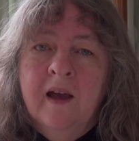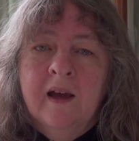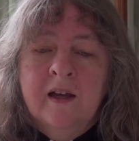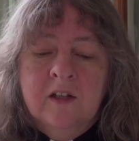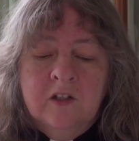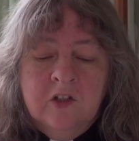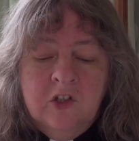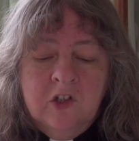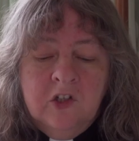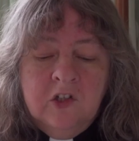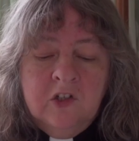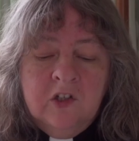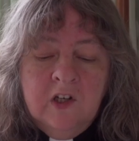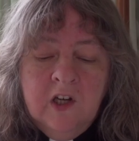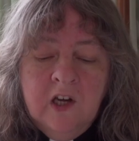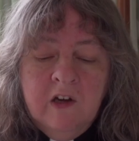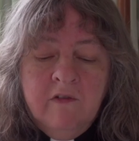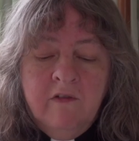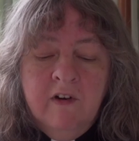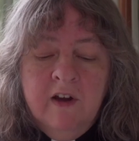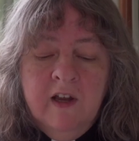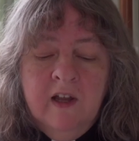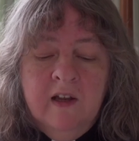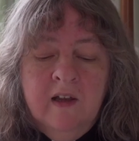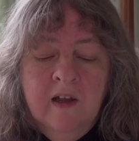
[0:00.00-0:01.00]
and she
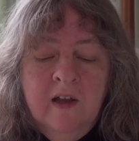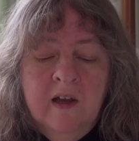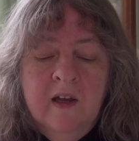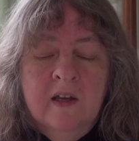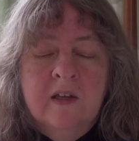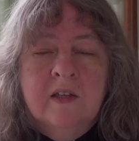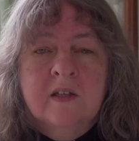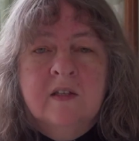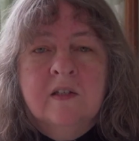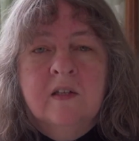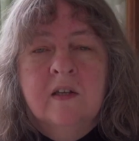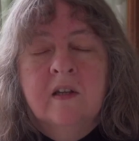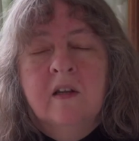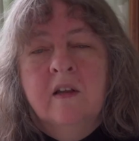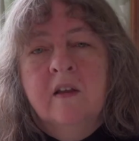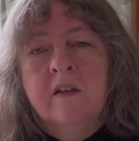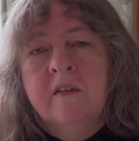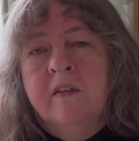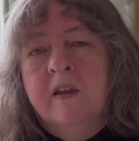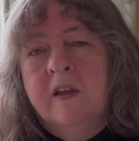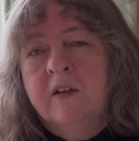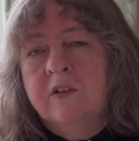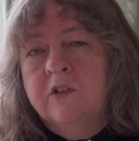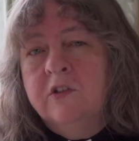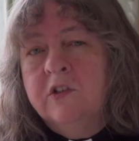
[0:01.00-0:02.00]
realised
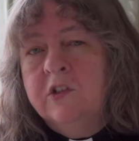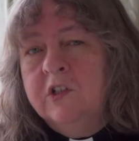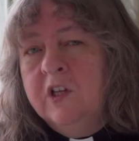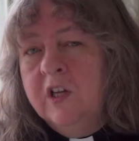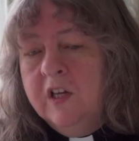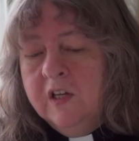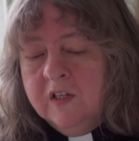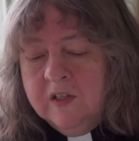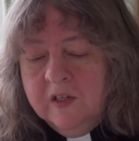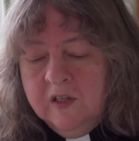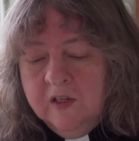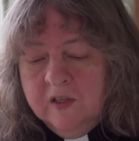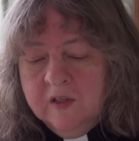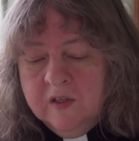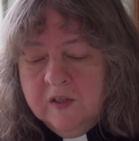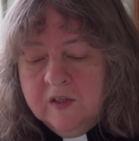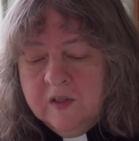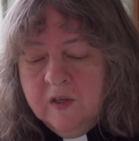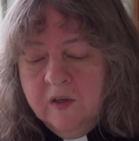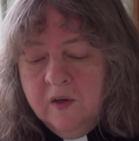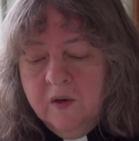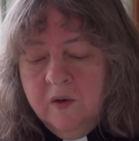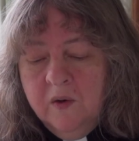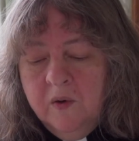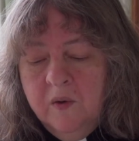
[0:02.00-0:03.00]
that
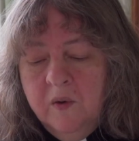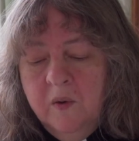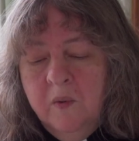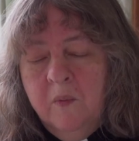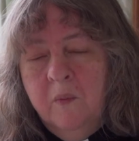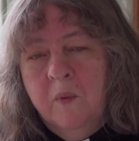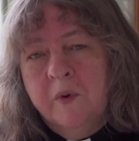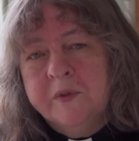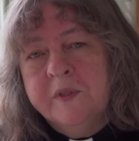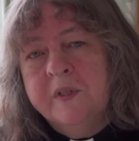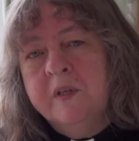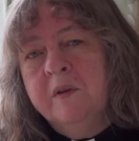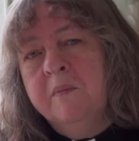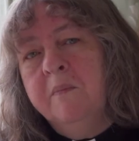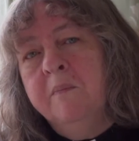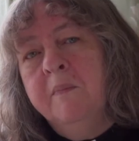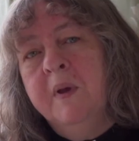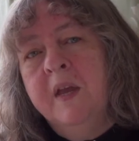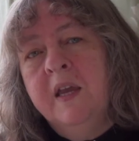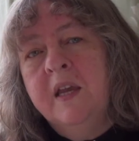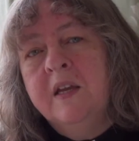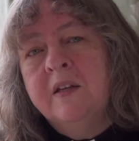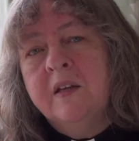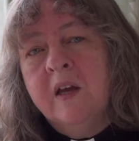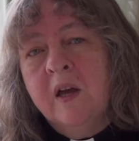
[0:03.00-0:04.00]
Jesus wasn't
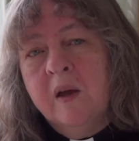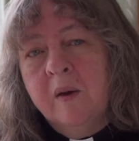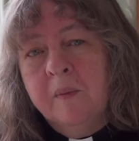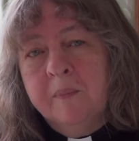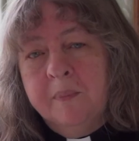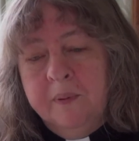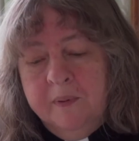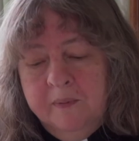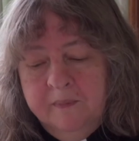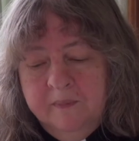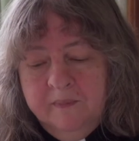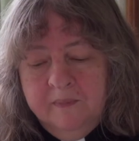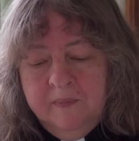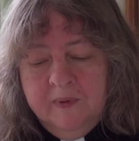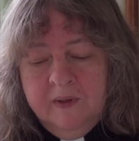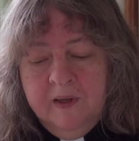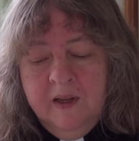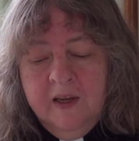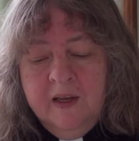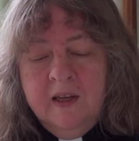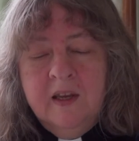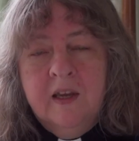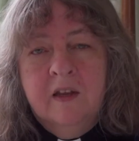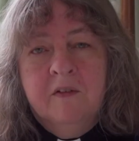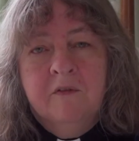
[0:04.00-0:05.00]
made up
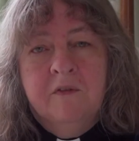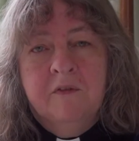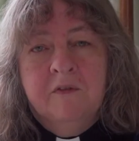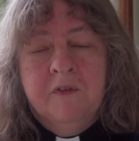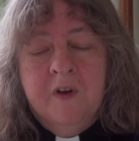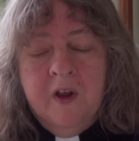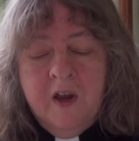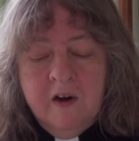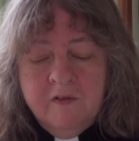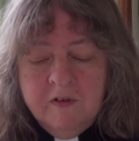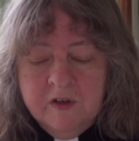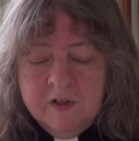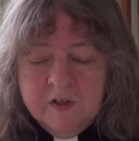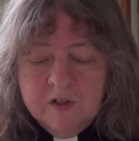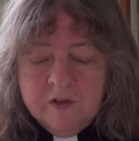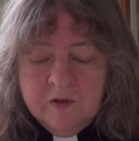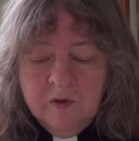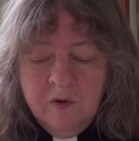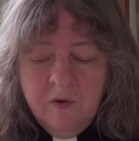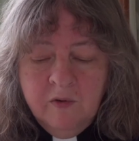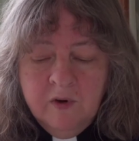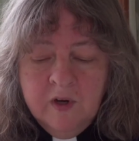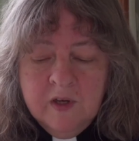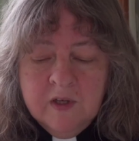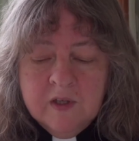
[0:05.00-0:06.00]
like in fairy
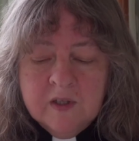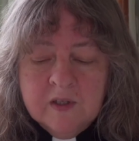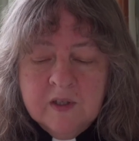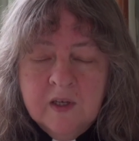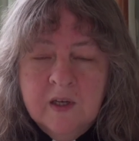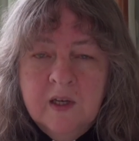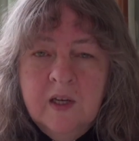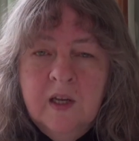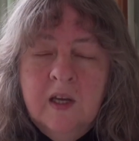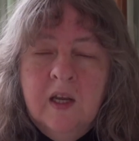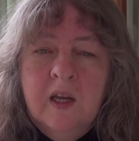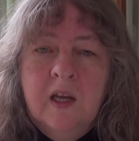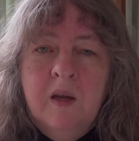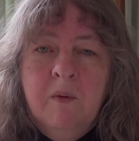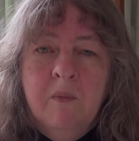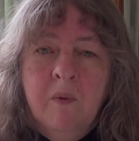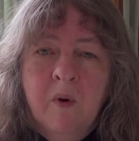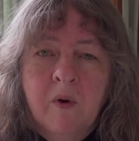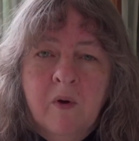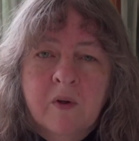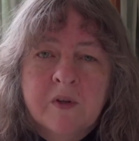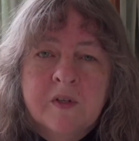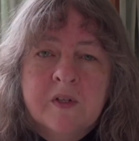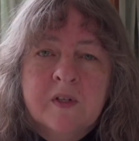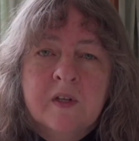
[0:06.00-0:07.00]
stories. He
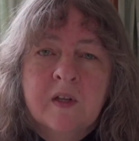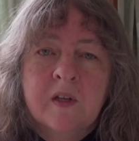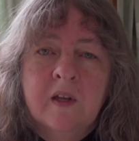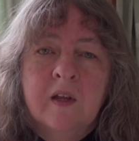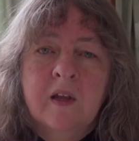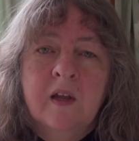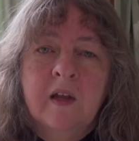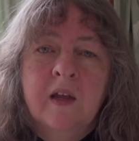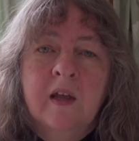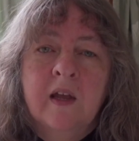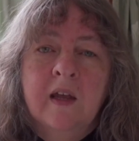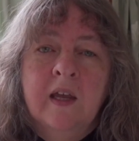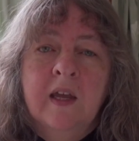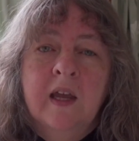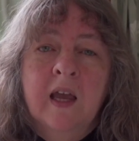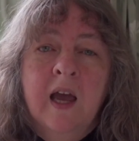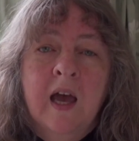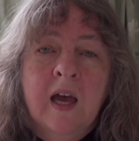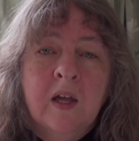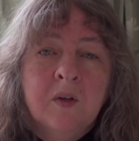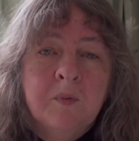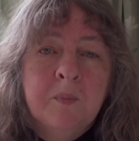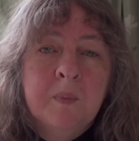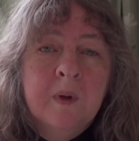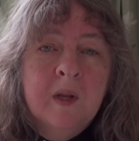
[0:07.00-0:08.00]
was, he
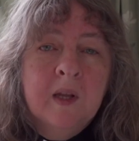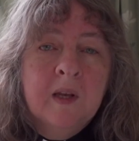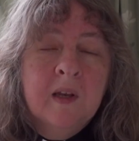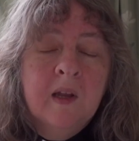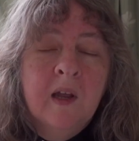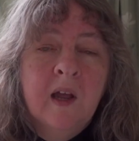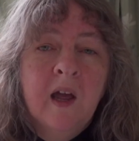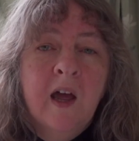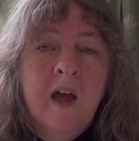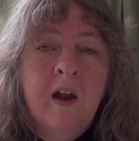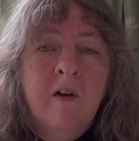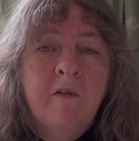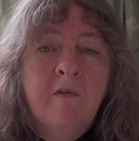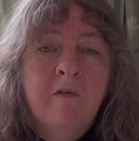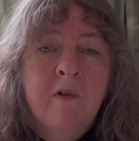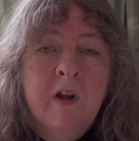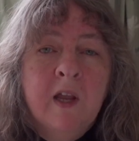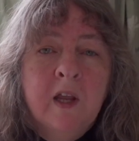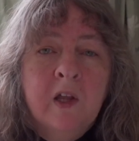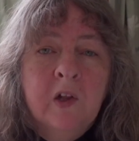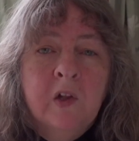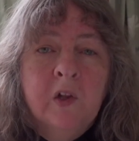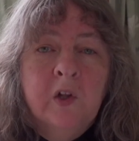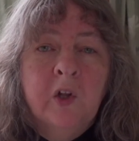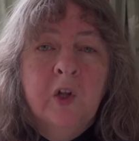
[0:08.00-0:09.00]
had been, a
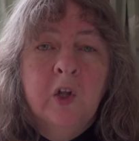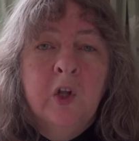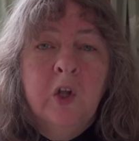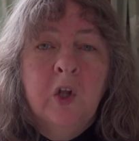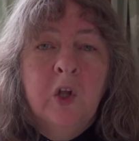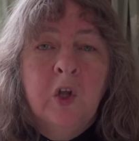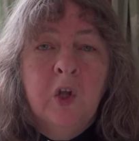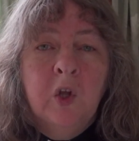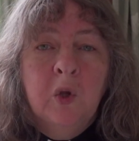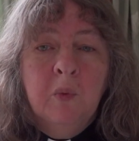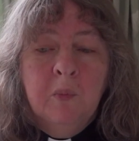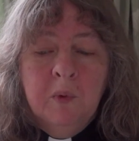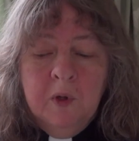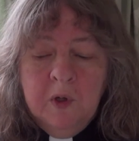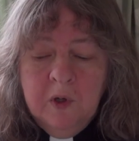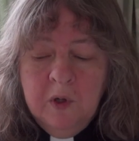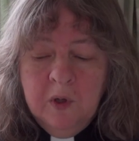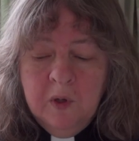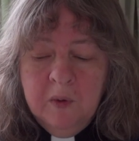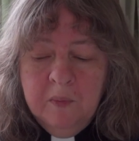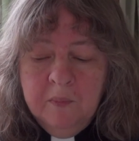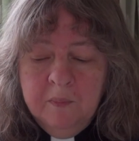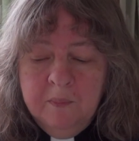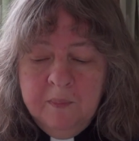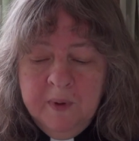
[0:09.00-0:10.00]
real human
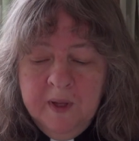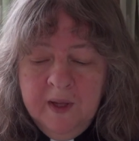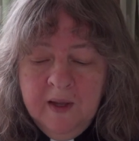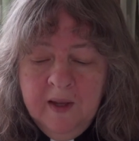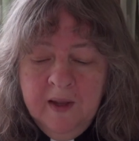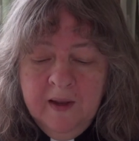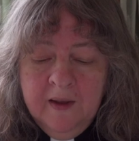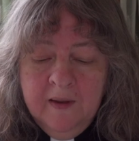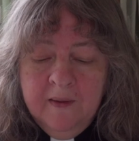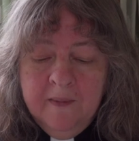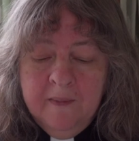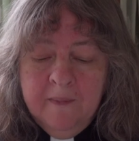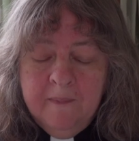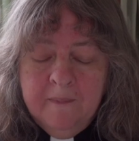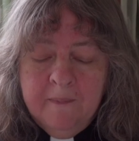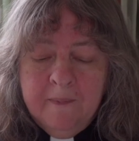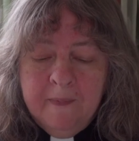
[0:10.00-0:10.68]
being.